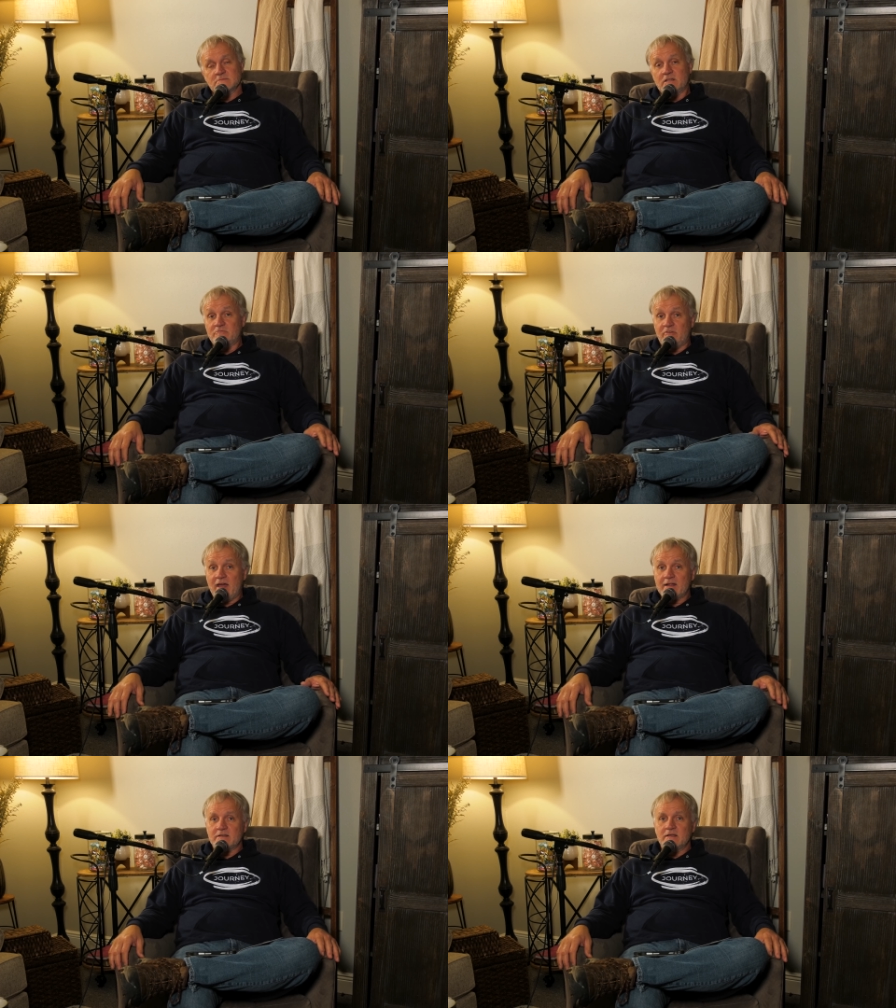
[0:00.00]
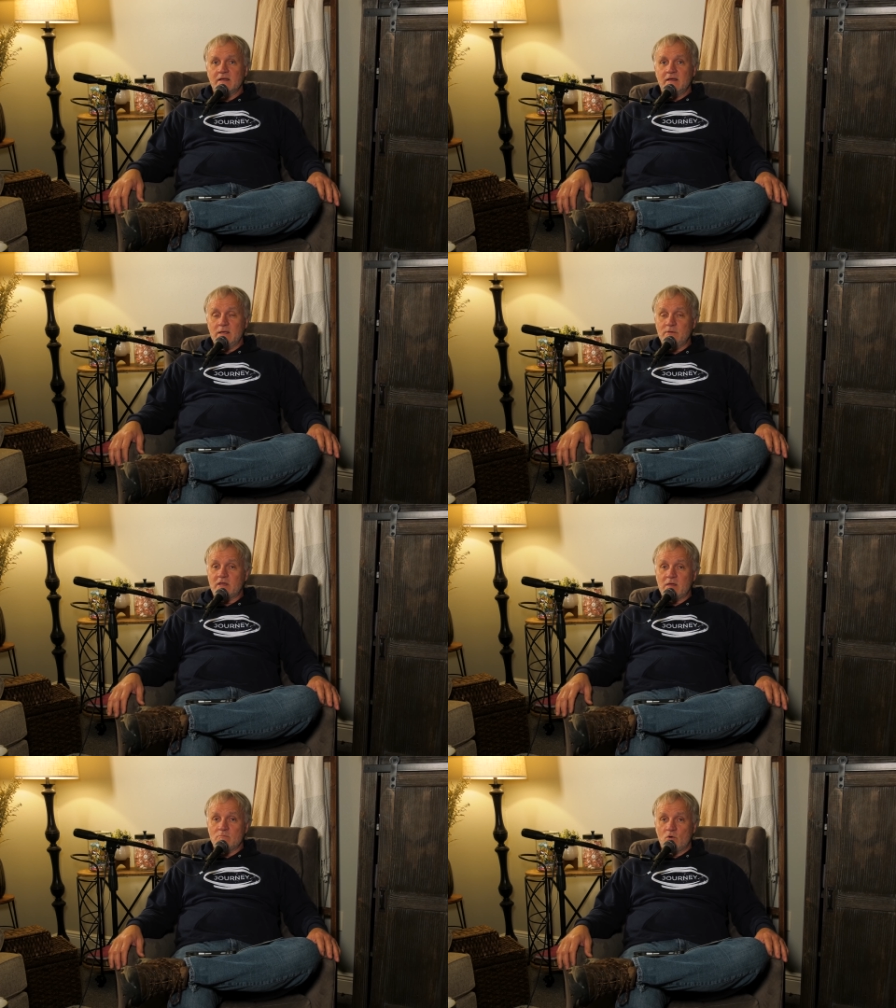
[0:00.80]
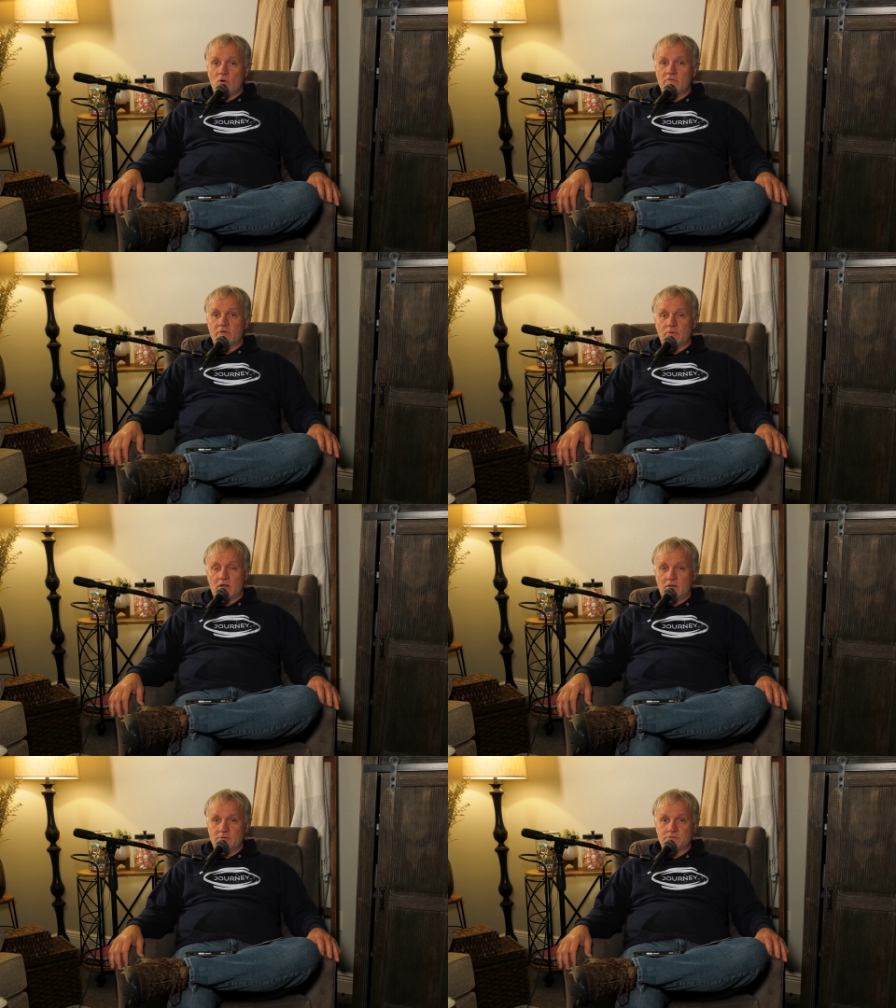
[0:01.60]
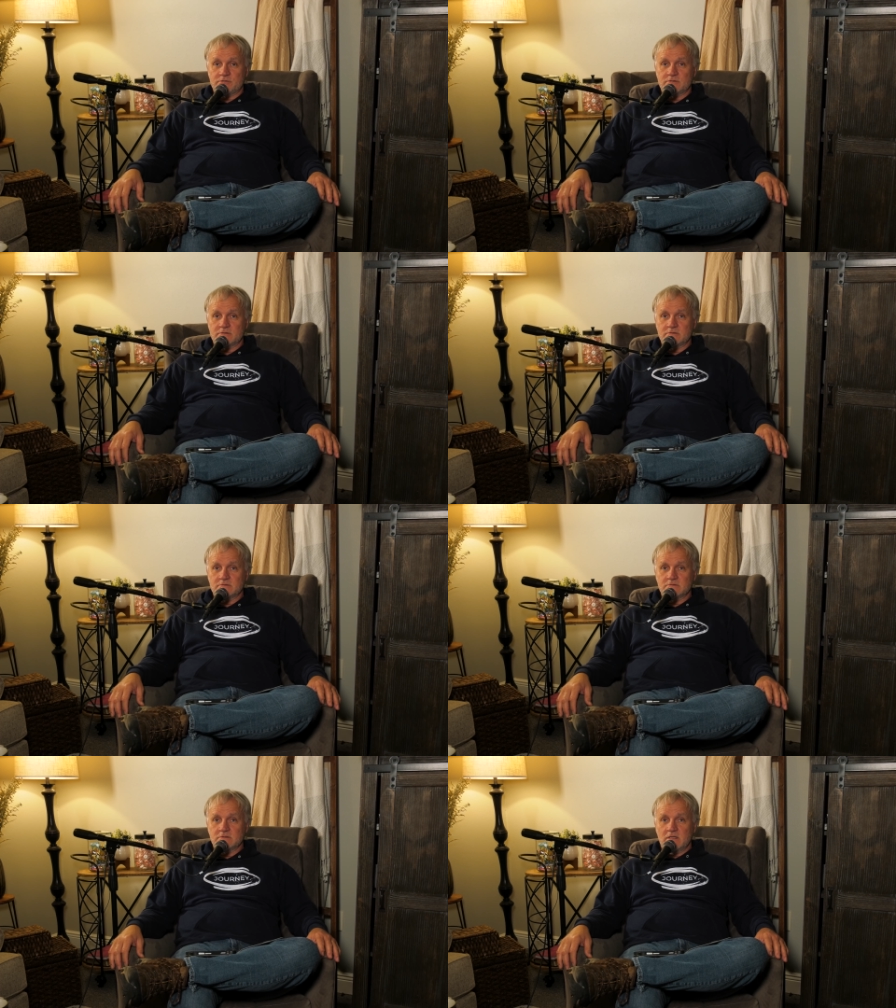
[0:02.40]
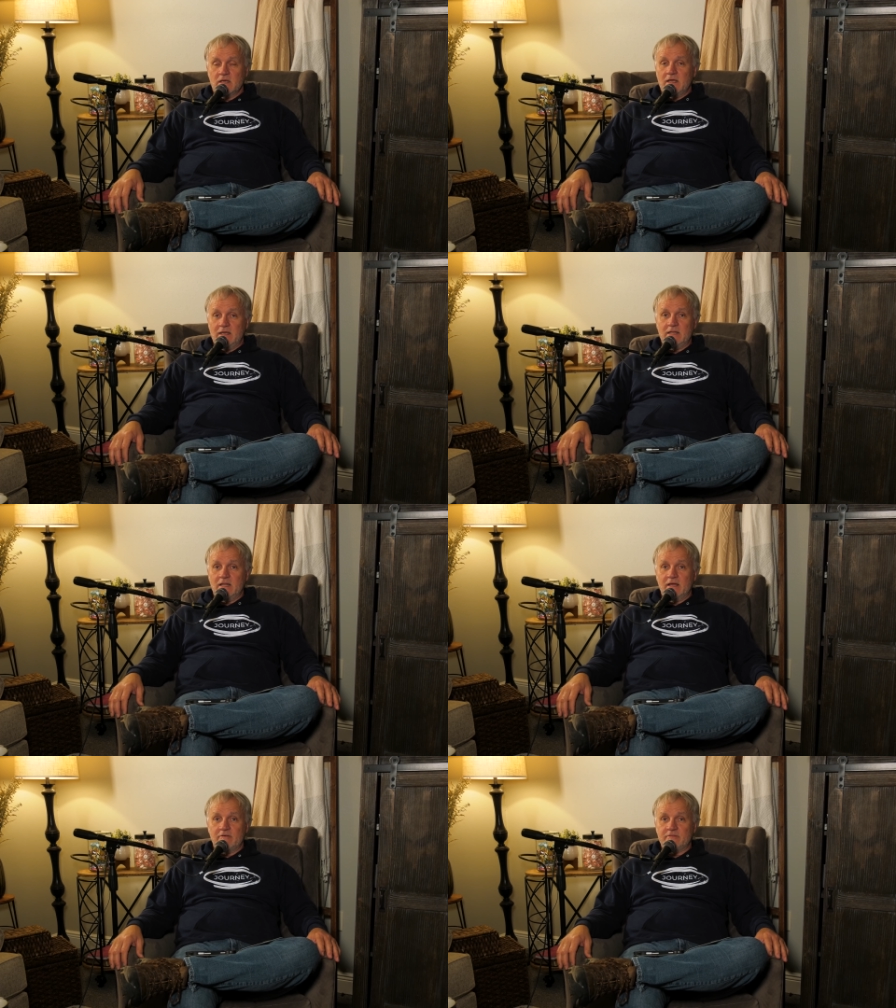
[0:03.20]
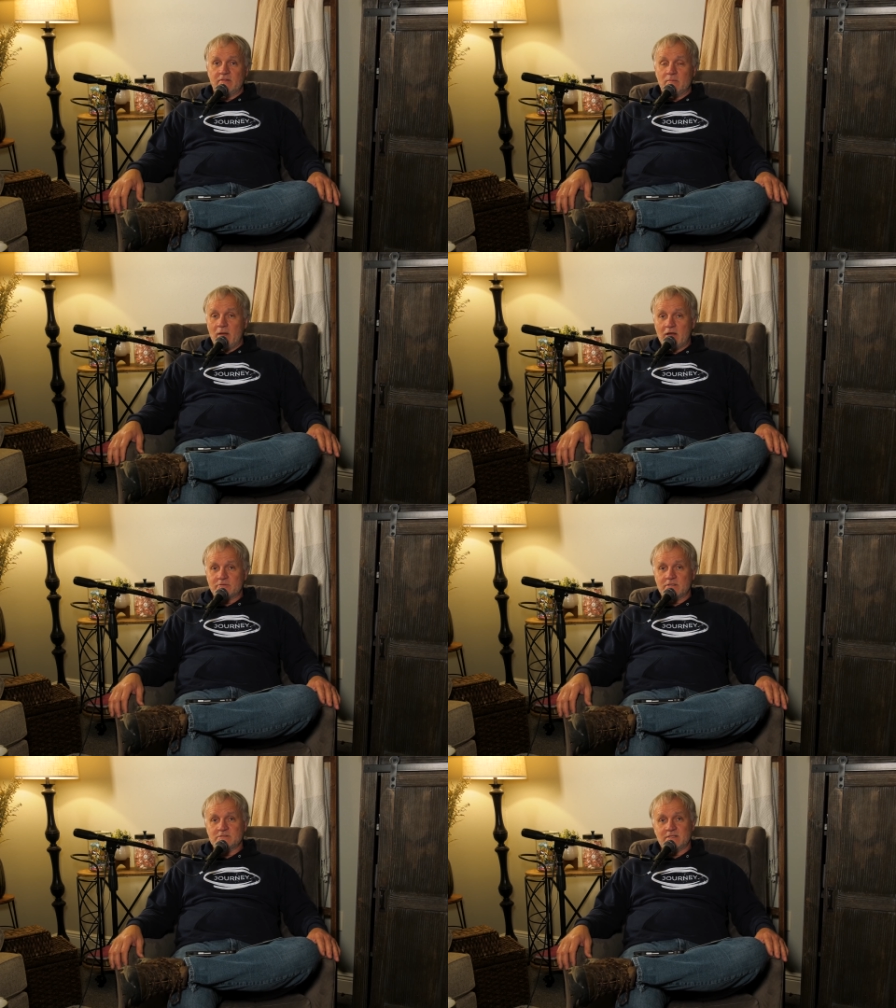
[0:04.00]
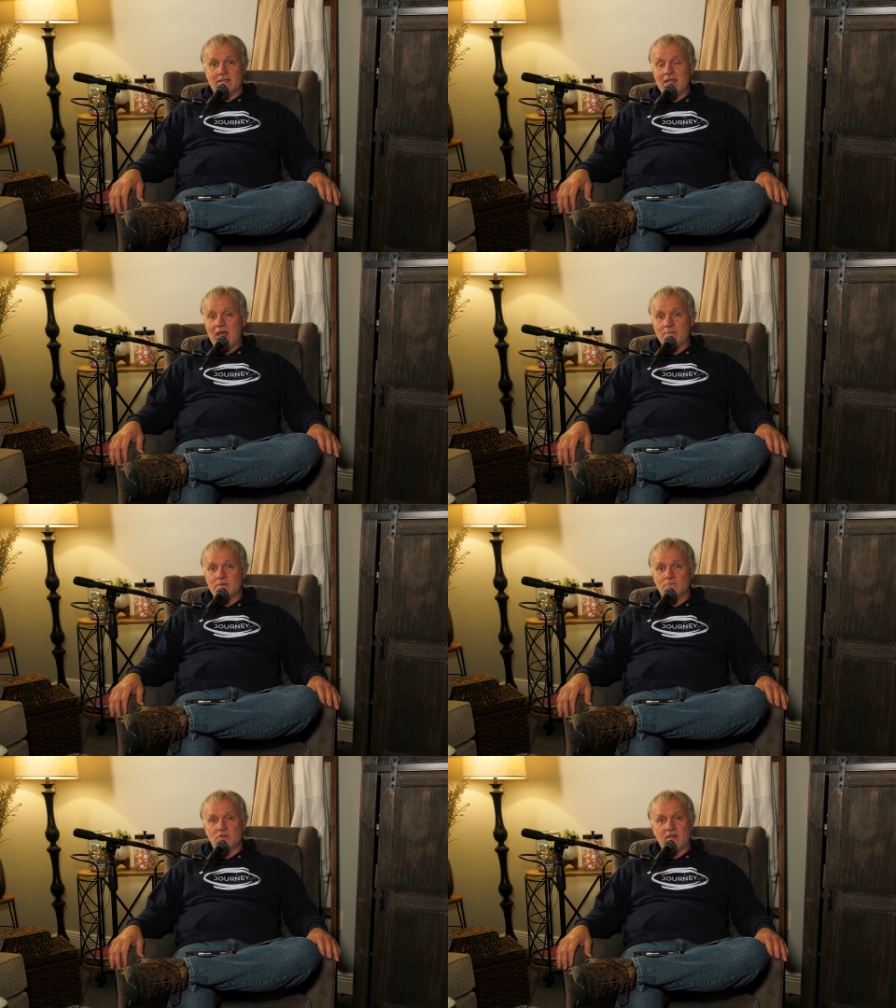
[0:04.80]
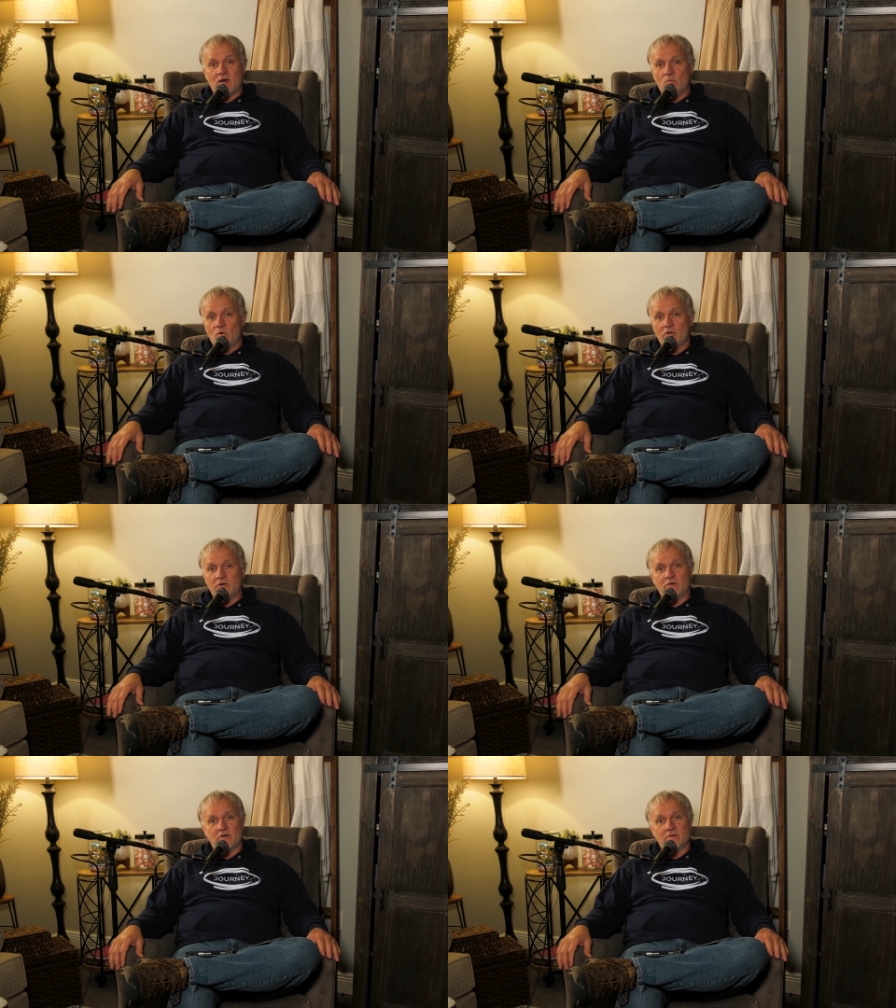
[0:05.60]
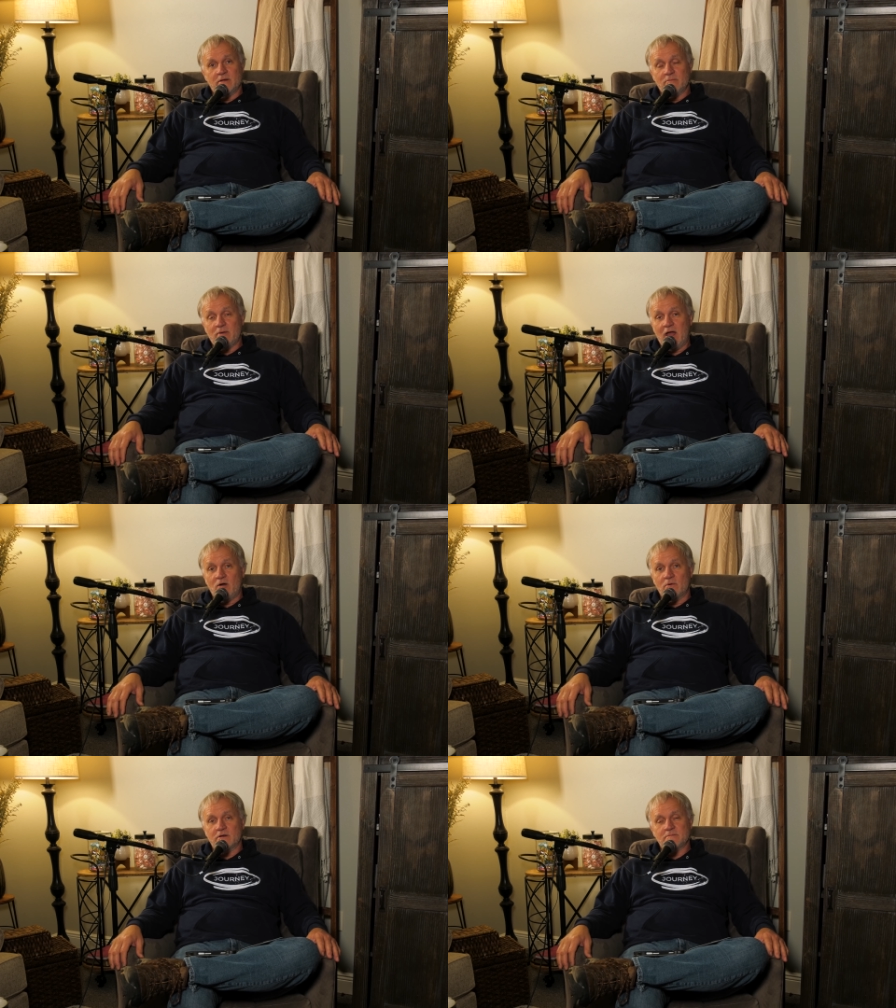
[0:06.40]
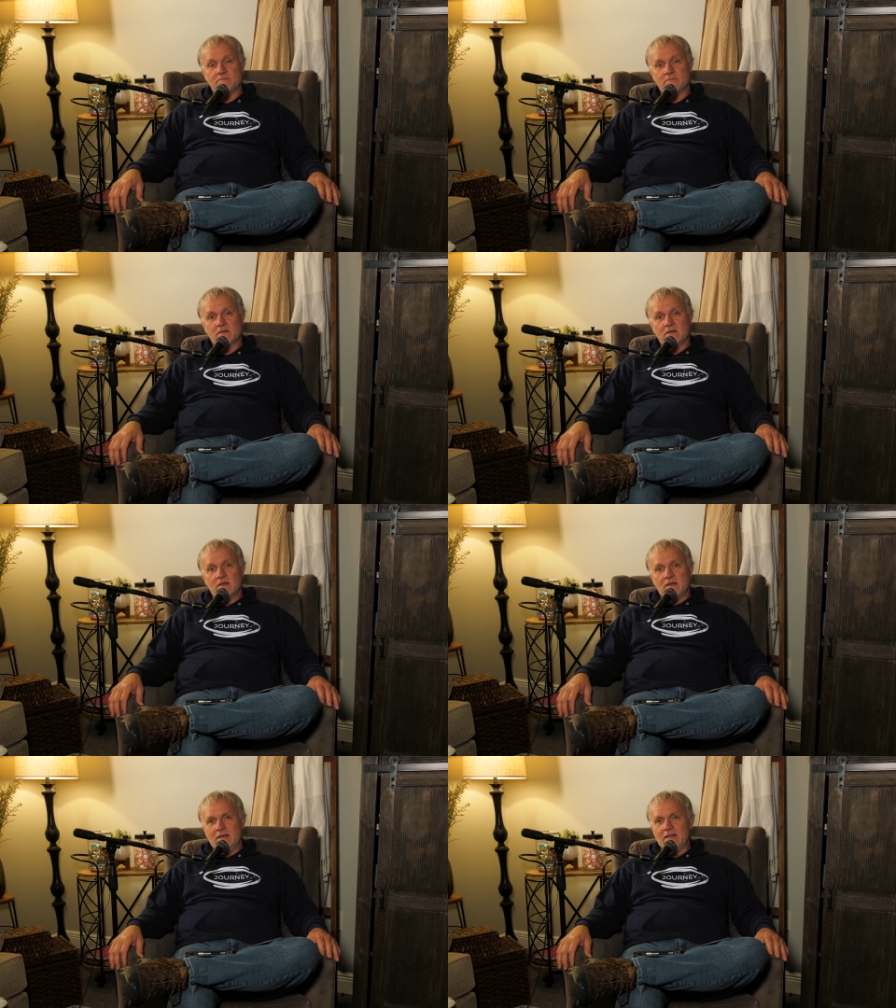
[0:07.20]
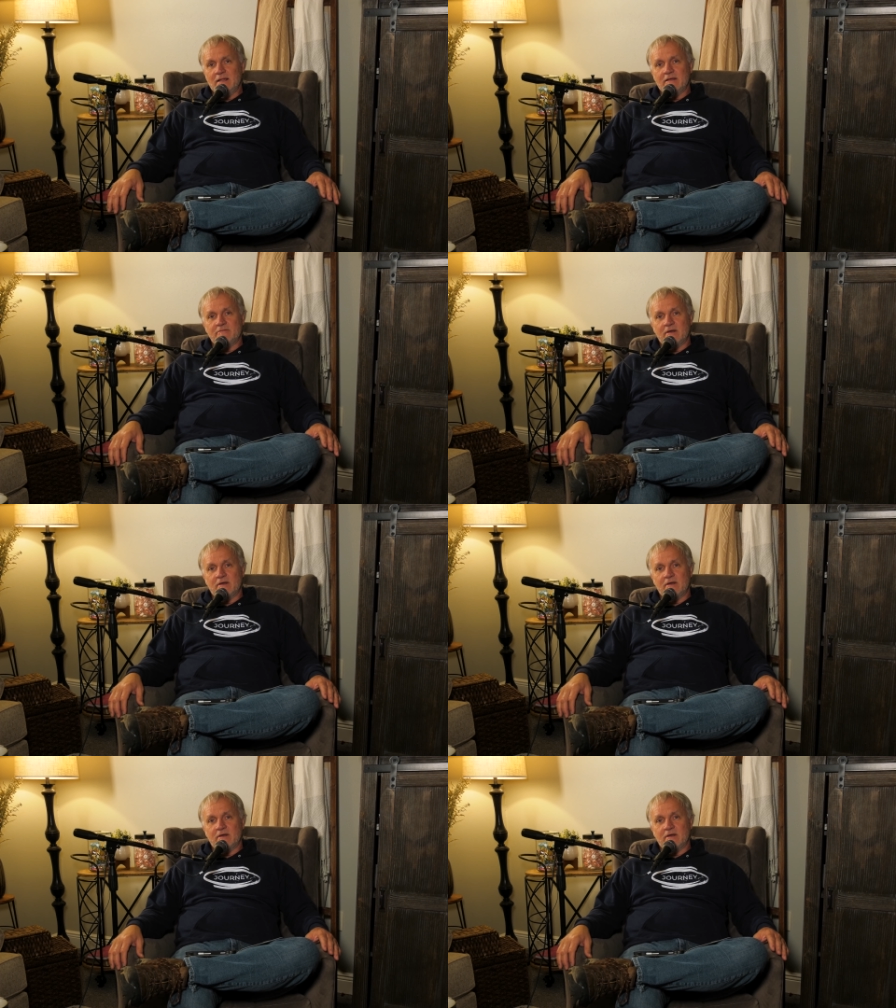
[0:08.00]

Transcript: In fact, he became more of a recluse. He lived in the mountains in a cabin without water or power. He lived